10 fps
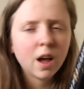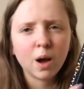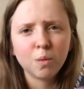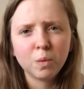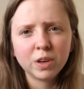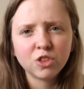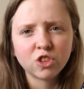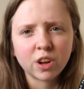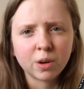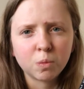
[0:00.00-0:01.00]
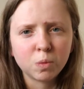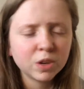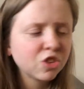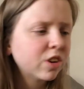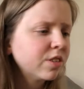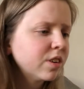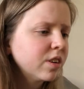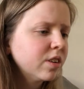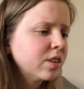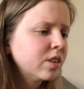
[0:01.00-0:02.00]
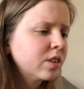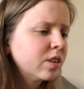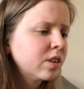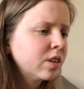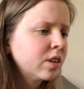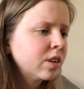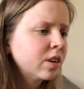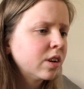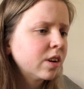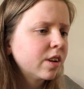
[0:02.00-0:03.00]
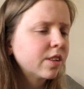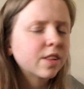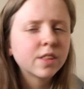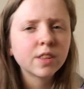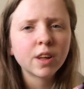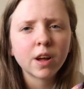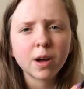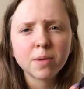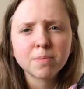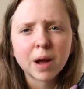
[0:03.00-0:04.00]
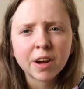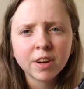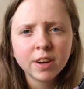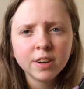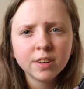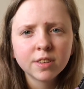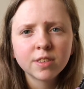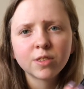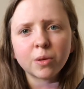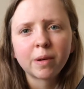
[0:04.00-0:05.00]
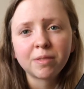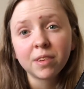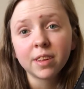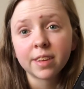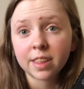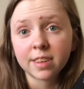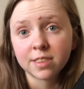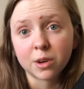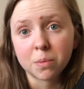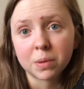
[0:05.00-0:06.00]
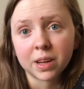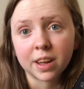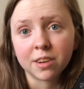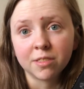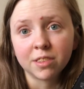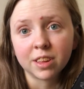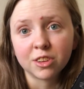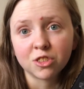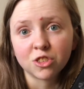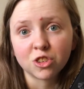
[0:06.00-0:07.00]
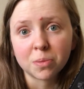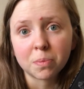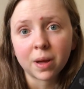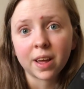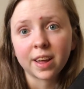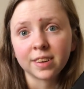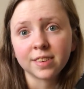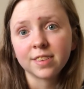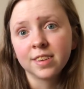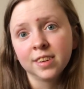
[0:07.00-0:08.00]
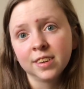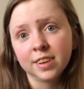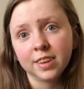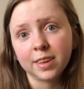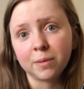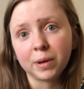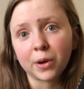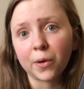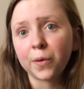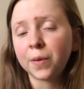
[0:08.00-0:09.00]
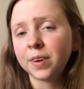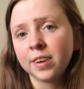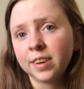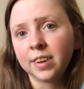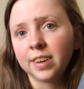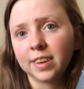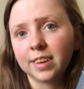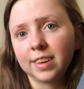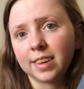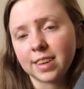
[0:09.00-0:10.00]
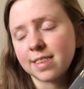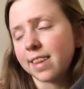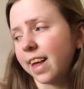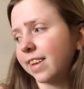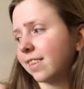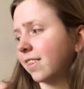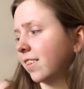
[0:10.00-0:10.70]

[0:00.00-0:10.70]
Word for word: a witch and a witch hunter that are married. So I feel like that's a complicated relationship and there we go that's that.